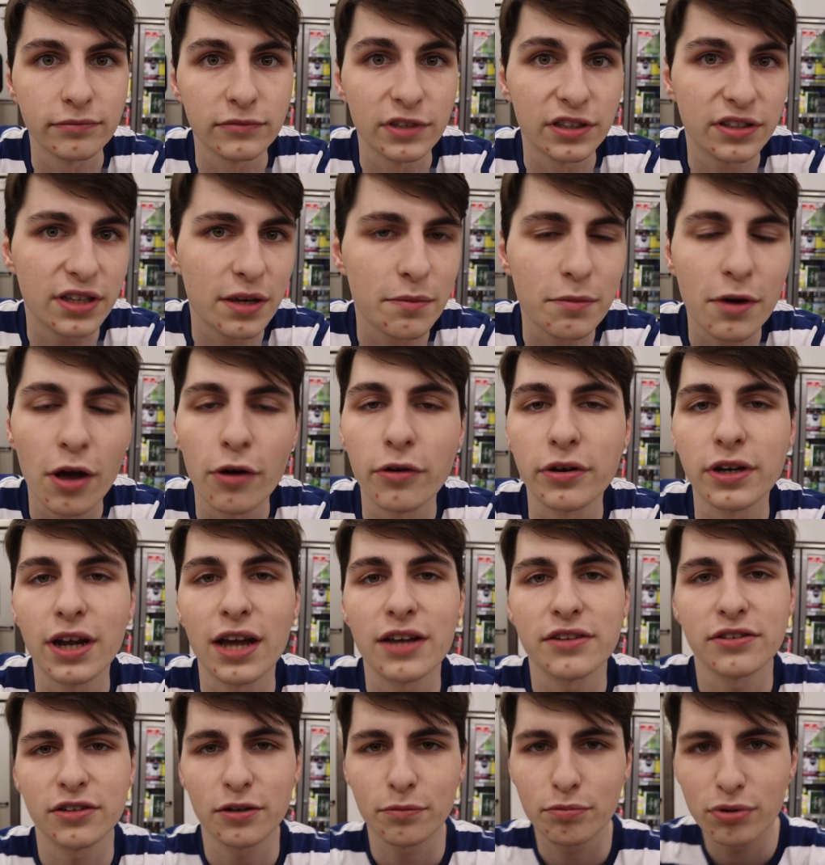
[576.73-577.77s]
Let's keep going,
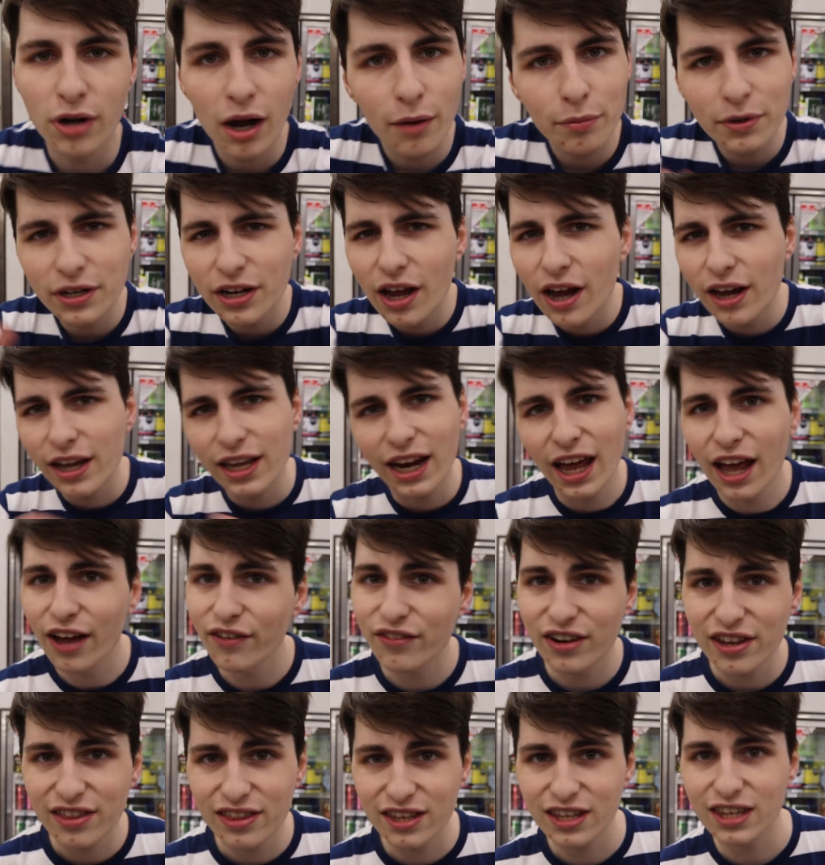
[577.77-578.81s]
guys. They're probably not going to
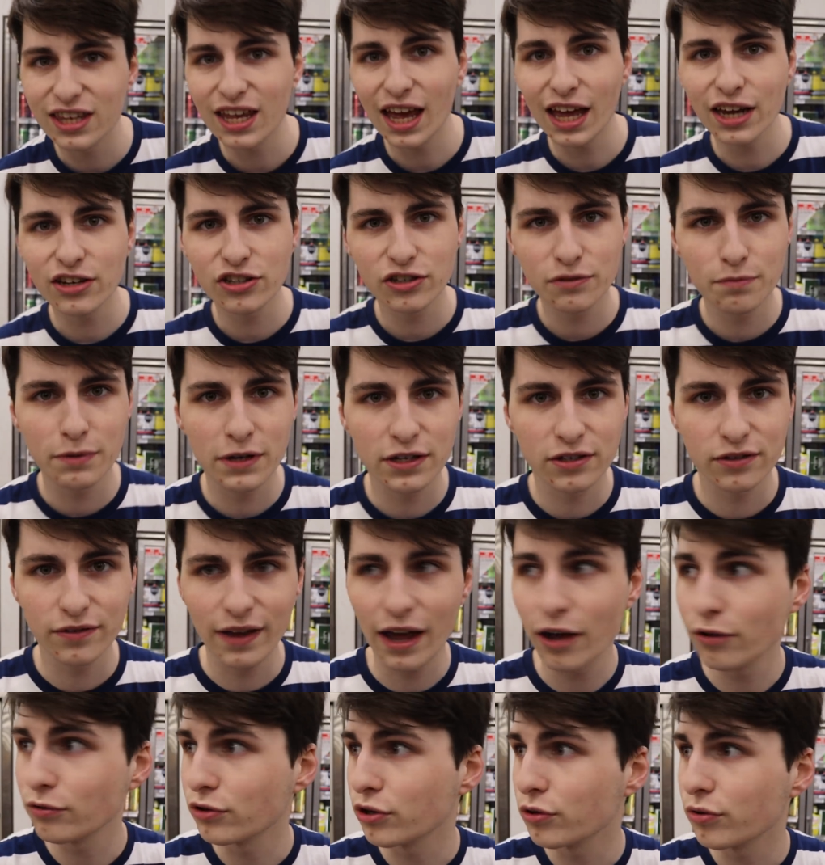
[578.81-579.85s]
have anything yet just because of
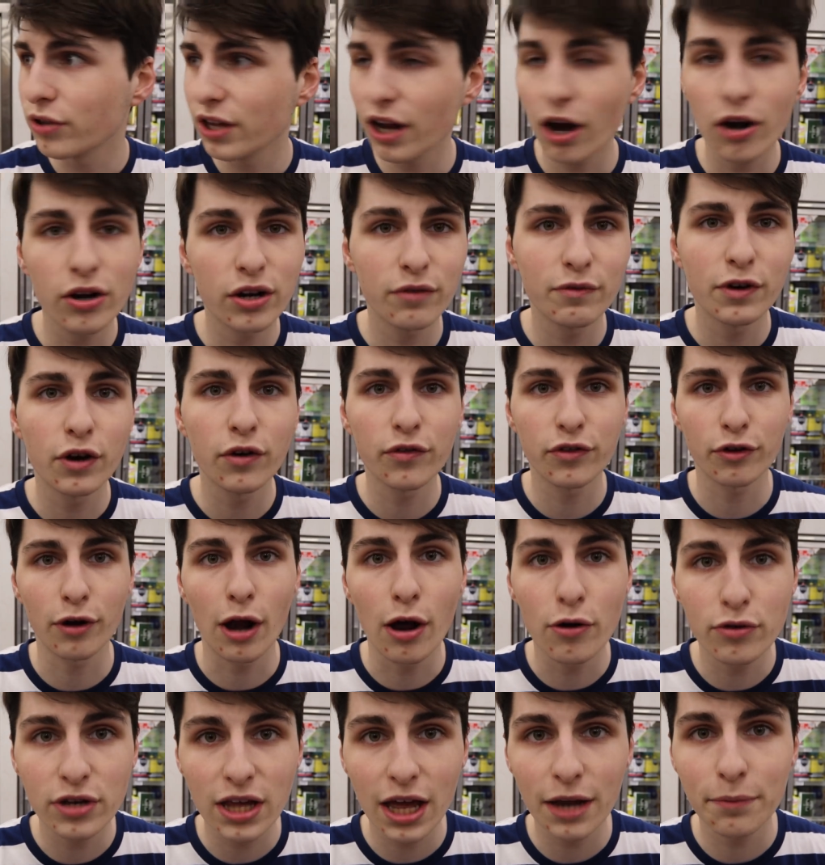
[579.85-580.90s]
how new they are. I don't even know if they're
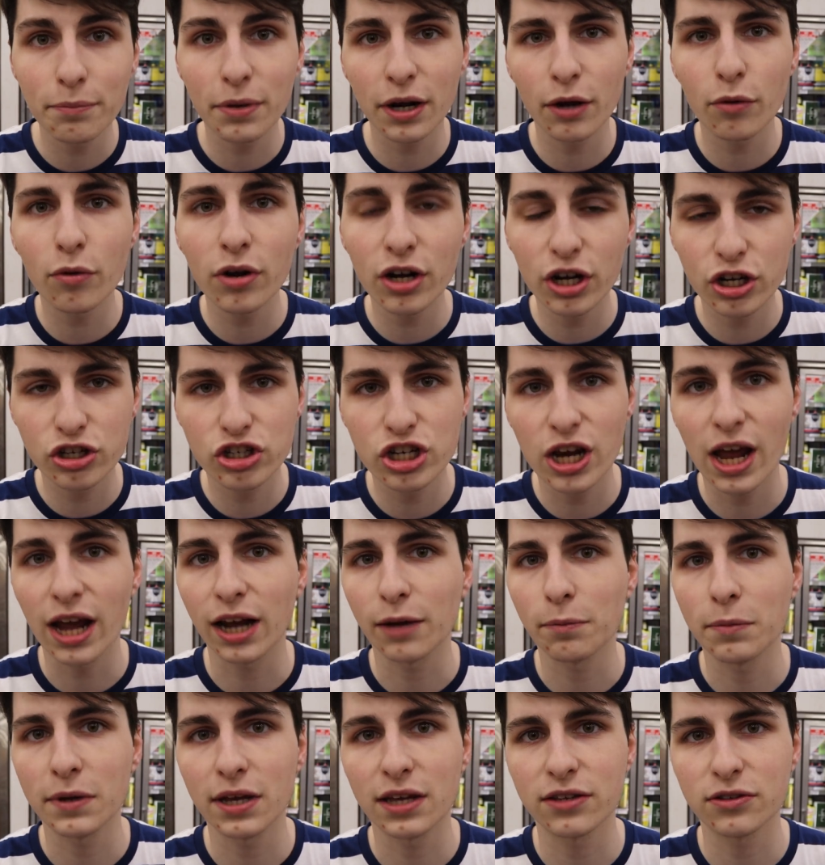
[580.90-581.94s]
out yet, but I wanted to check
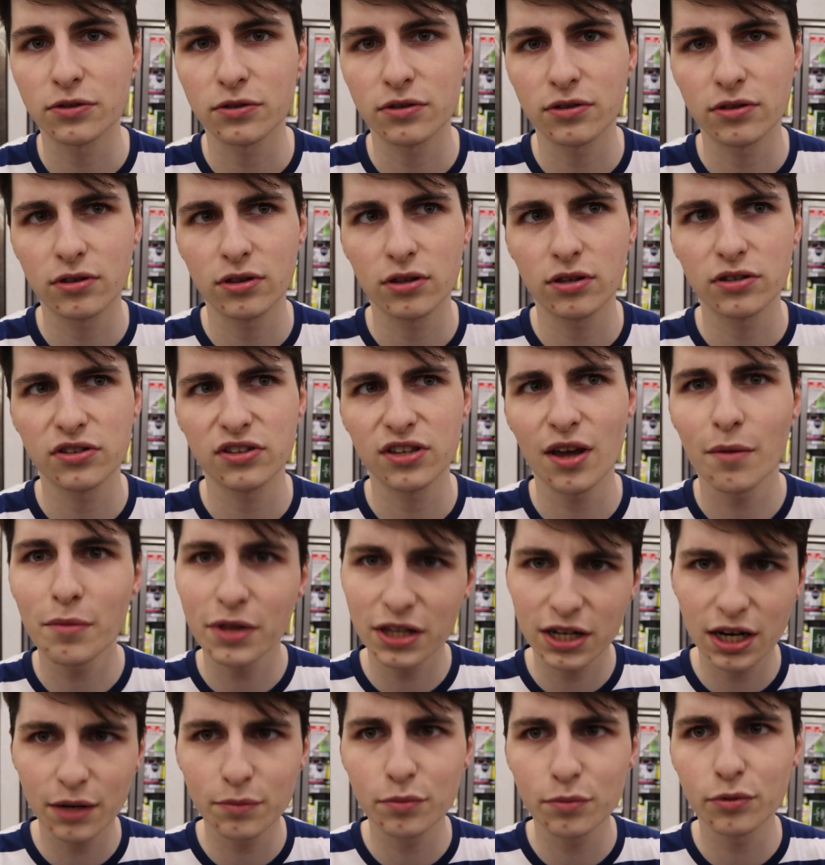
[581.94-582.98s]
because some of
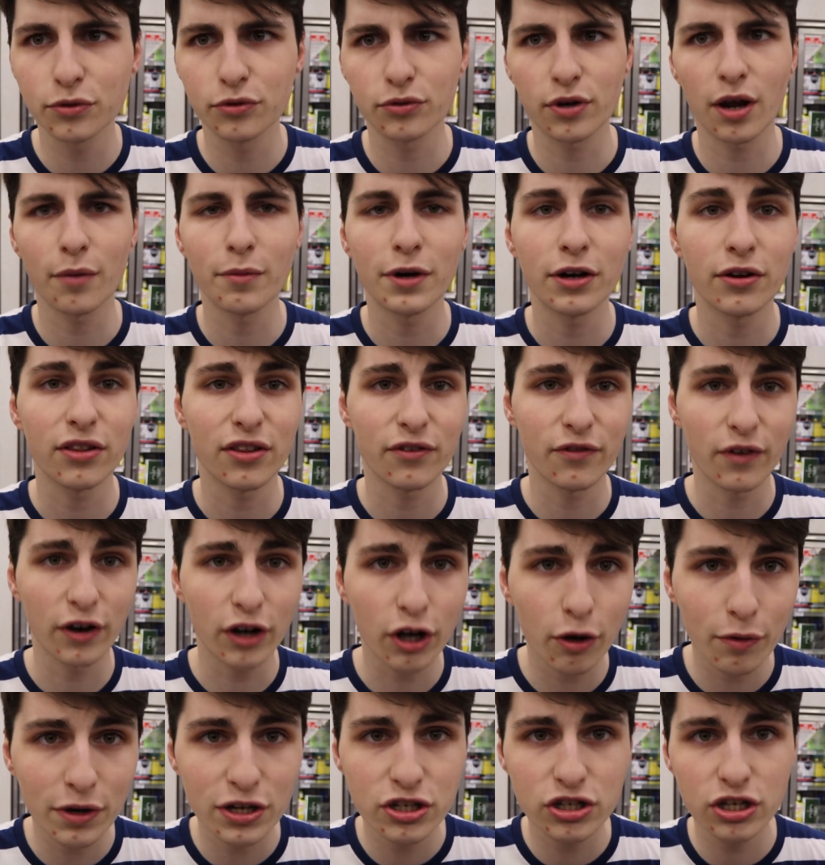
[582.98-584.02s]
the Deadpools are coming out at the
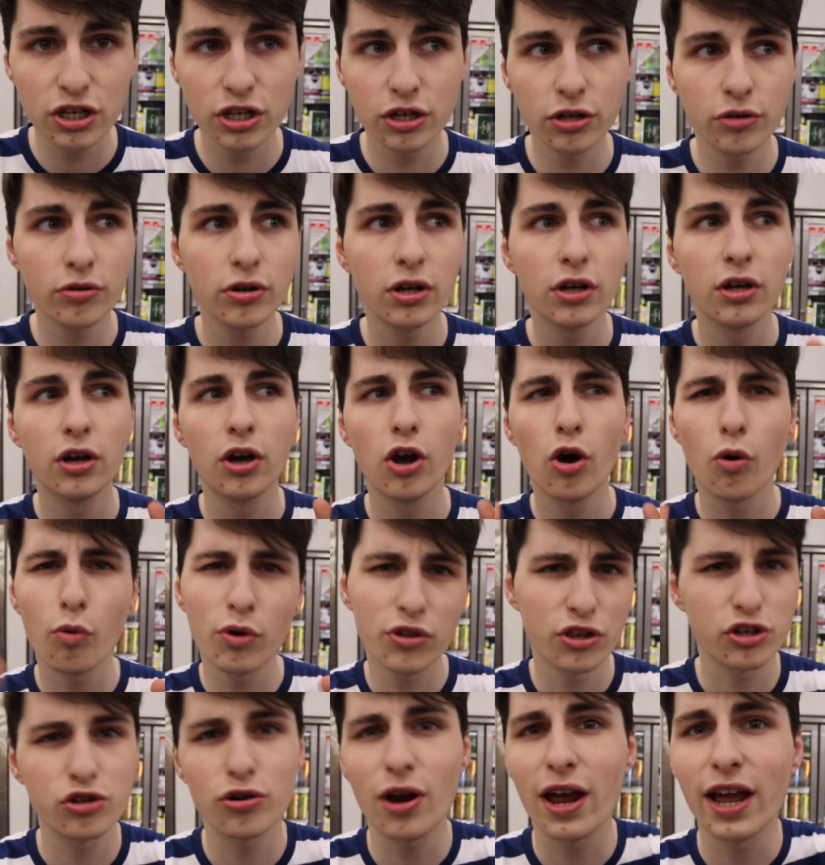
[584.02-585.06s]
Funko HQ.
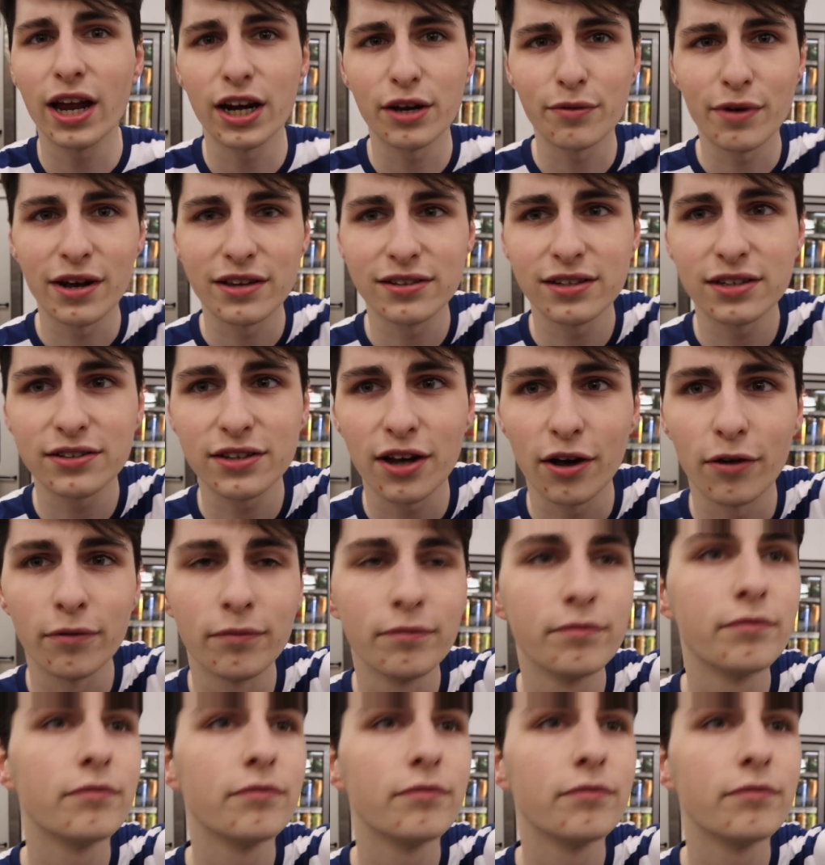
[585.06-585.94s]
Worth a try anyways. Let's go.